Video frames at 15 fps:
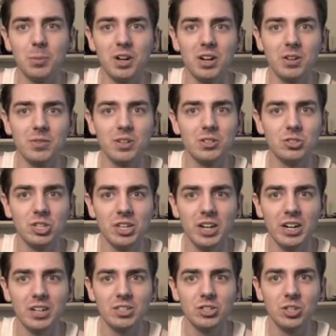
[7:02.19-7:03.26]
Marvel,
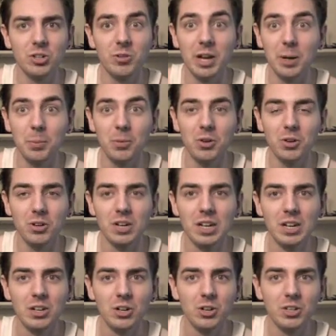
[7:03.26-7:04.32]
G.I. Joe, and more.
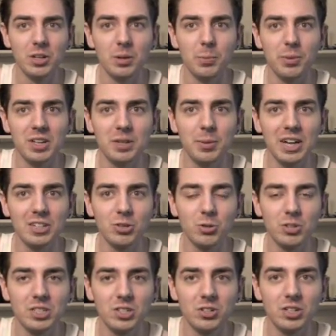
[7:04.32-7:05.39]
Go to
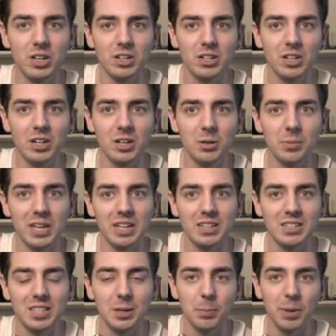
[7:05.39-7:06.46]
BigBadToyStore.com. They
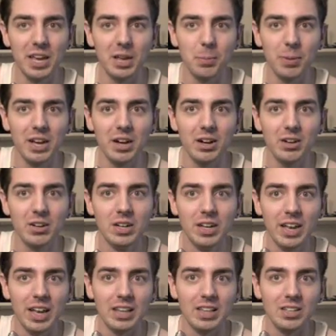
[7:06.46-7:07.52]
accept PayPal,
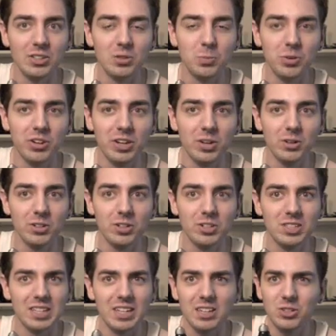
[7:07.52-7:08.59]
and they do
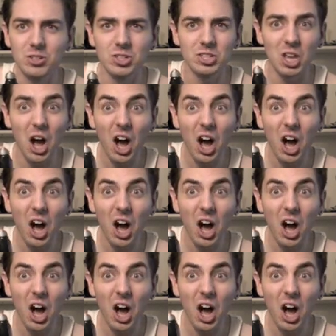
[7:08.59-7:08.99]
pre-orders, and they're just